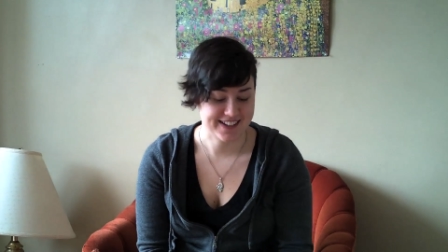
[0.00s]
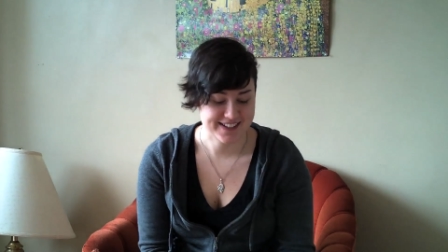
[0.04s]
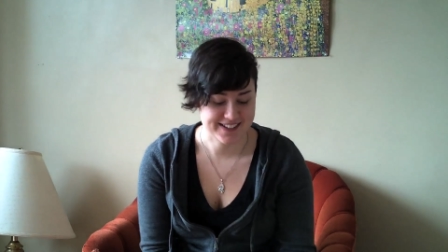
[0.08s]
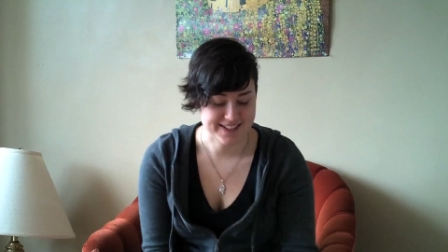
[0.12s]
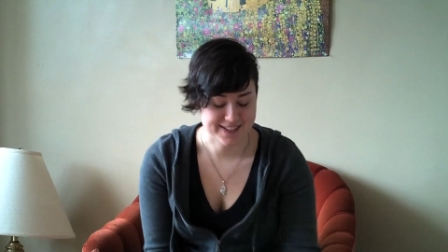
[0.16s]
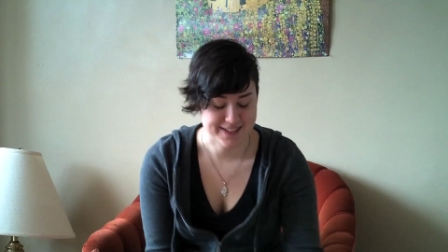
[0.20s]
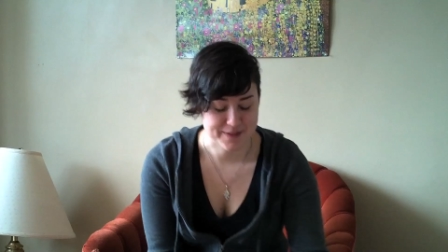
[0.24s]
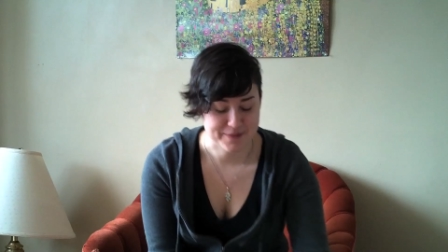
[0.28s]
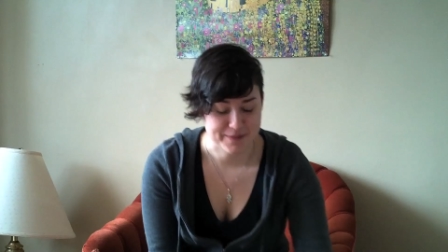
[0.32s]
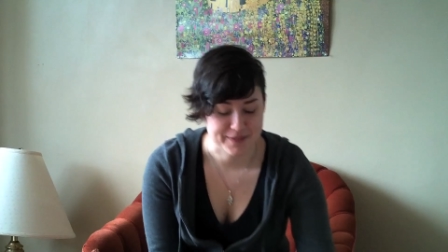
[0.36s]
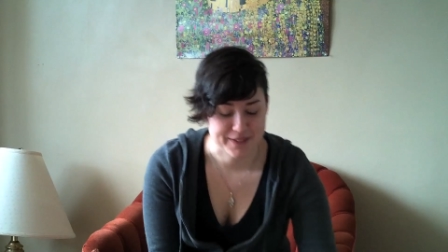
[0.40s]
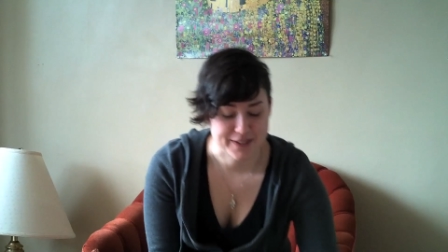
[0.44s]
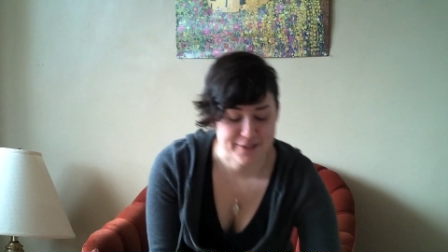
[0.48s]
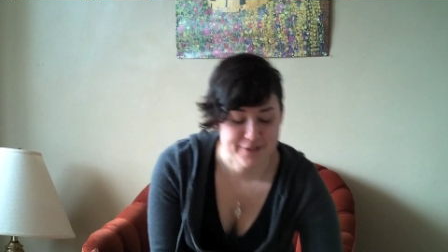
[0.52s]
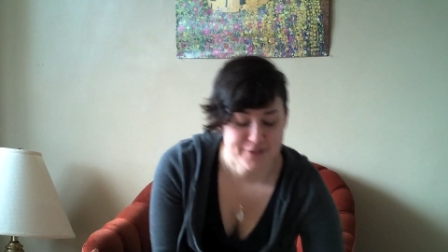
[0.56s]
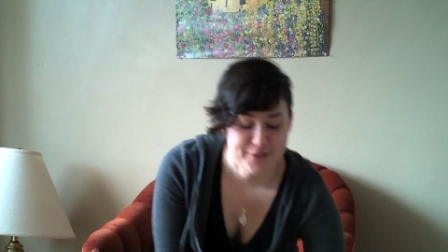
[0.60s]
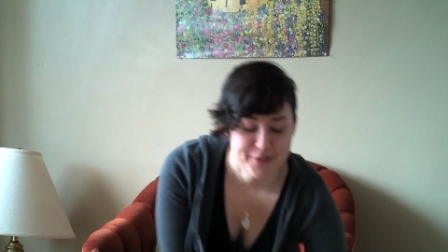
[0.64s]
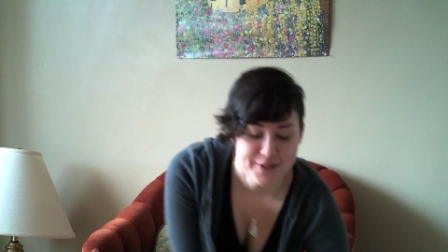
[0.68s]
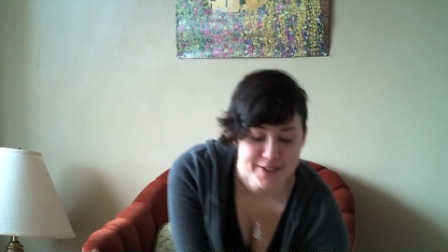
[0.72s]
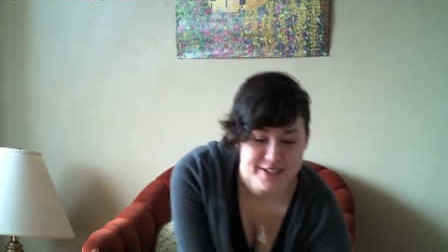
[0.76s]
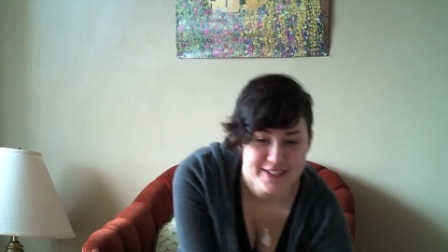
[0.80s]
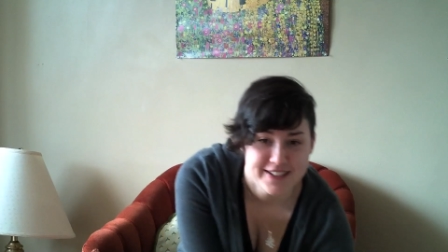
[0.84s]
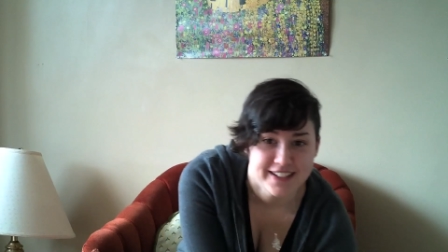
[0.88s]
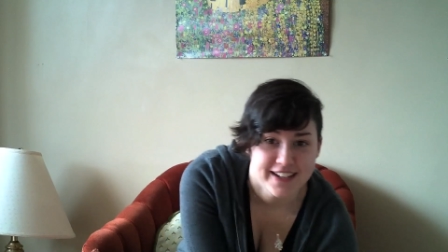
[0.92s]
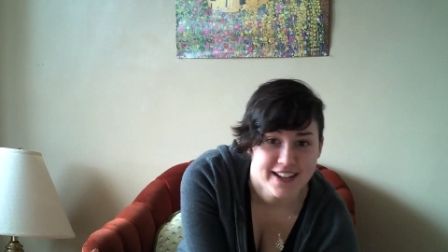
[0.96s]
I slept like
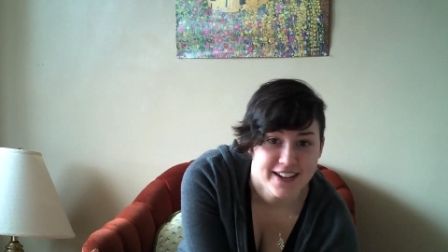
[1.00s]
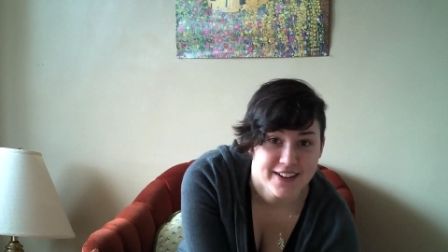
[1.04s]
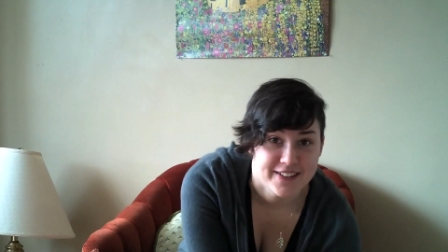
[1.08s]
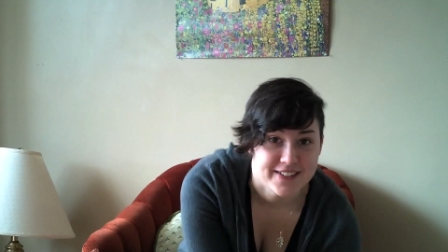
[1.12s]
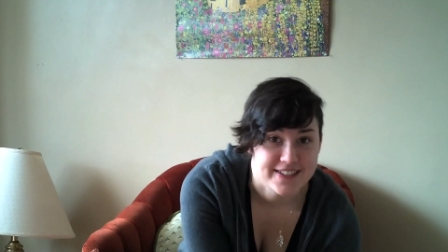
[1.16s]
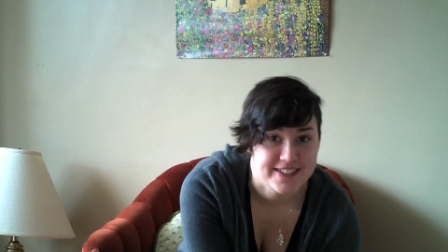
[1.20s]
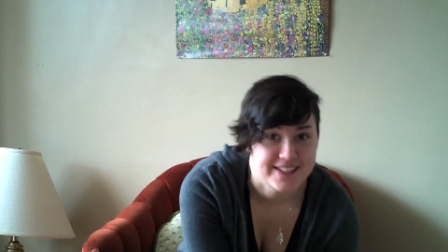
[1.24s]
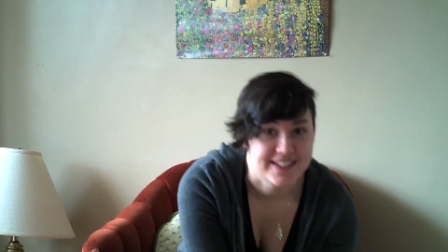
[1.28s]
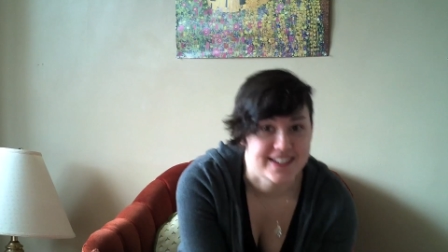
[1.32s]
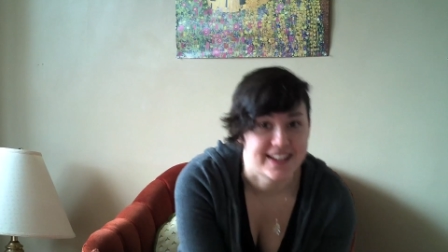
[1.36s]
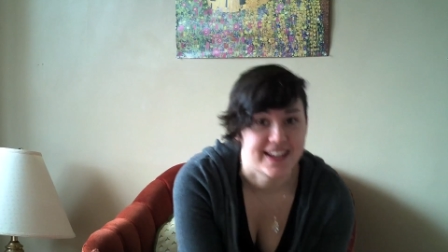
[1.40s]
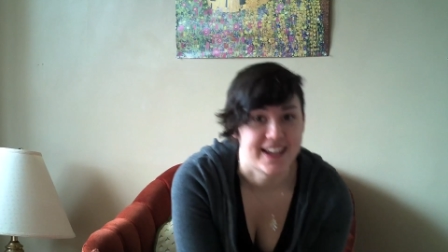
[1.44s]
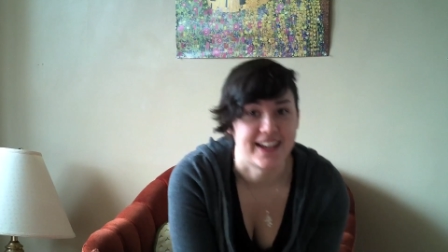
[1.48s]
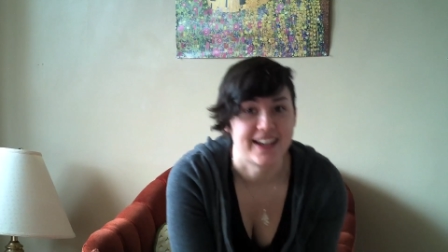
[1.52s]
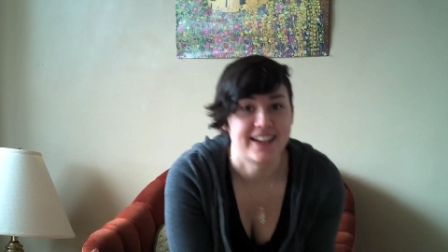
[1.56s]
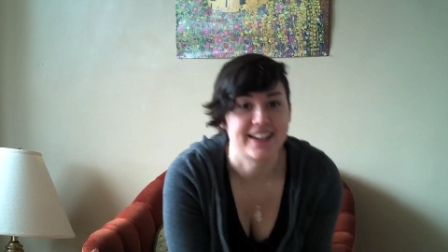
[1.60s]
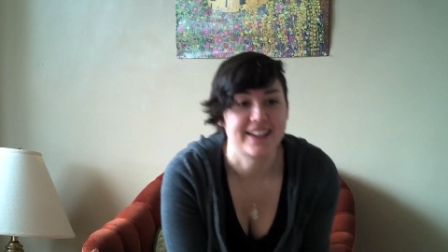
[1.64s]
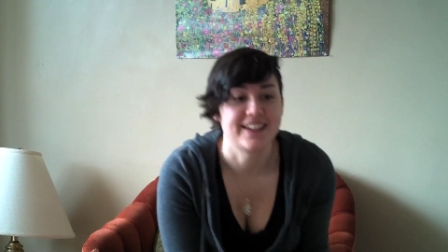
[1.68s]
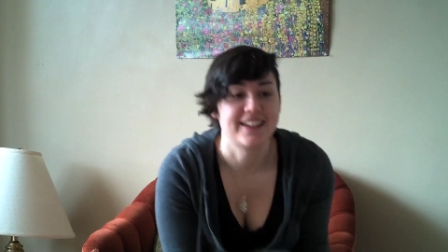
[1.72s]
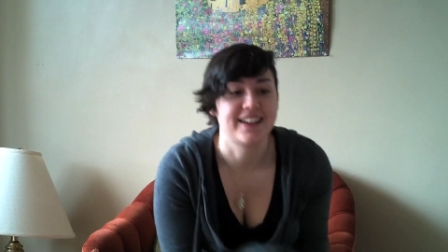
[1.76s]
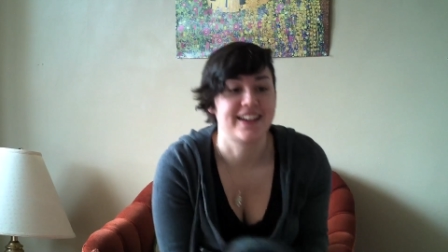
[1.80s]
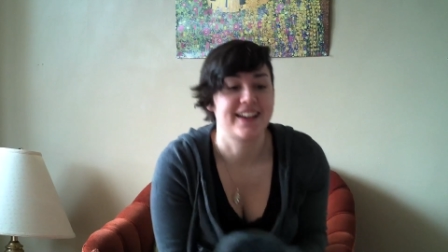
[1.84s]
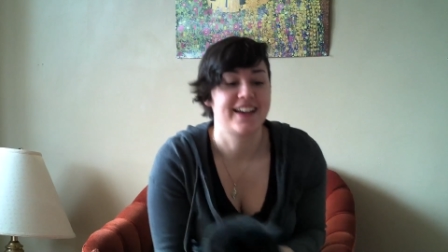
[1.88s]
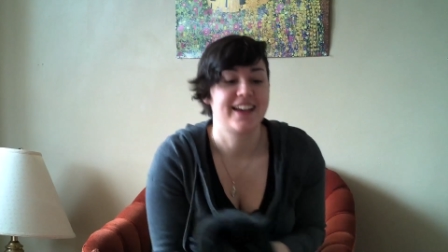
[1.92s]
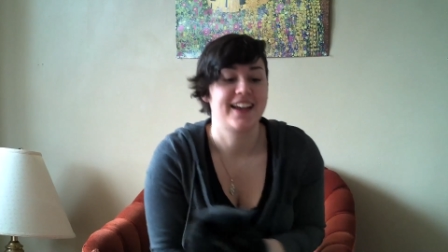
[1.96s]
14 hours a
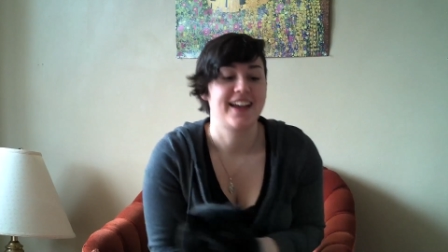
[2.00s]
day,